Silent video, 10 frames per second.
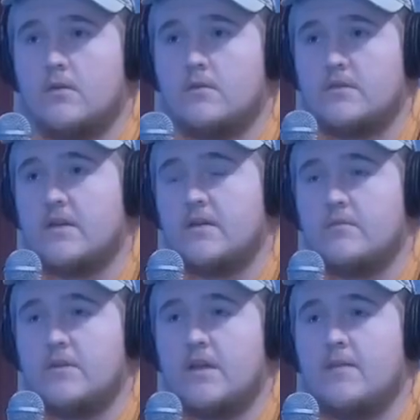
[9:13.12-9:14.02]
so yeah, and
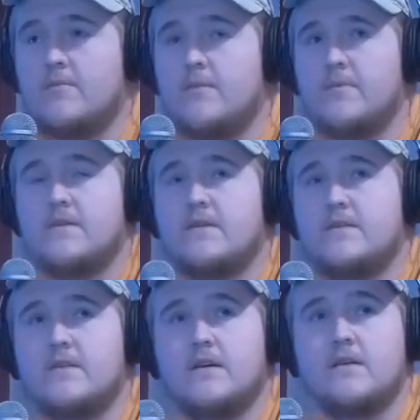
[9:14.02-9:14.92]
we came up on
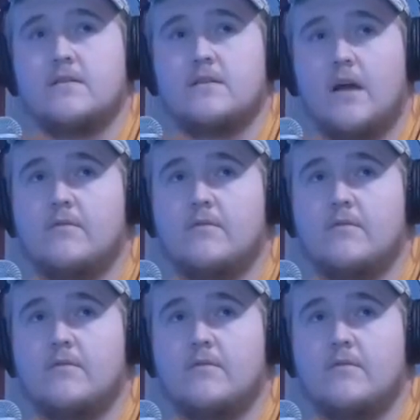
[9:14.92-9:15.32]
these. Uh, I